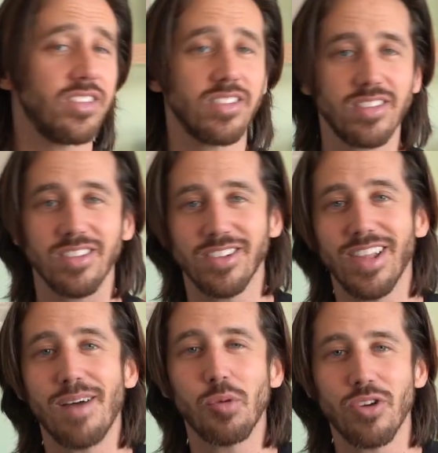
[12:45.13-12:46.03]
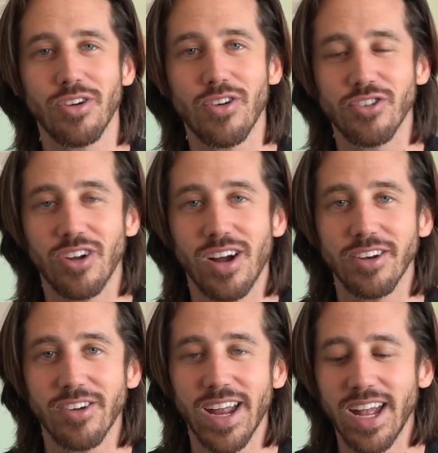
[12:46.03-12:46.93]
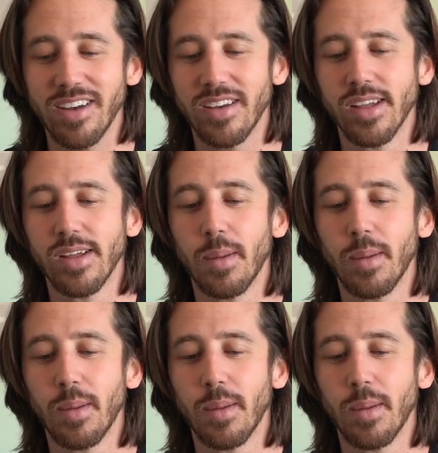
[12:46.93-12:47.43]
it's, it's a lot more inertia on your head,